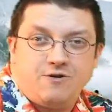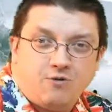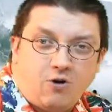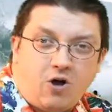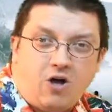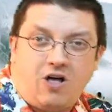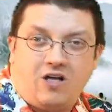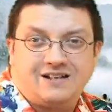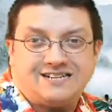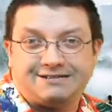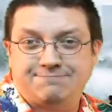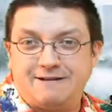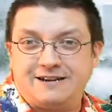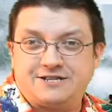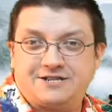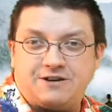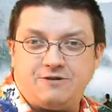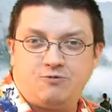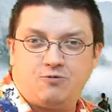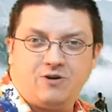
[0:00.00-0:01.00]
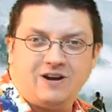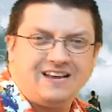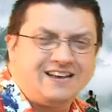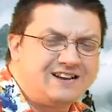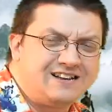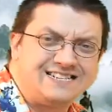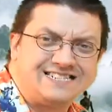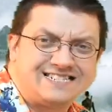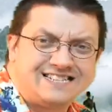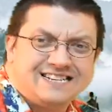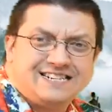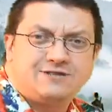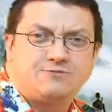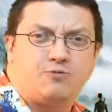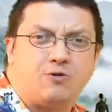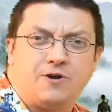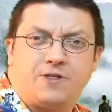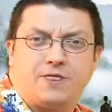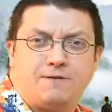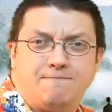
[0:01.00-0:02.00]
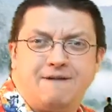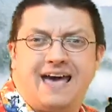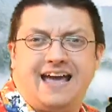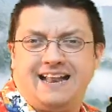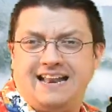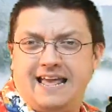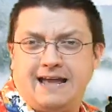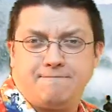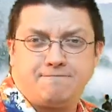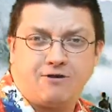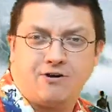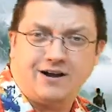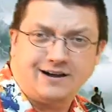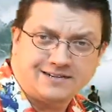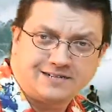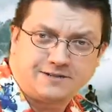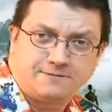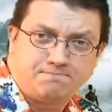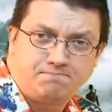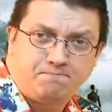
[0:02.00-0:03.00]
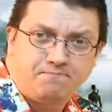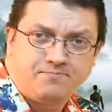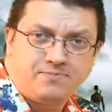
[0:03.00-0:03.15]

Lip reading: you all, especially, you know, it's at least worth the matinee price.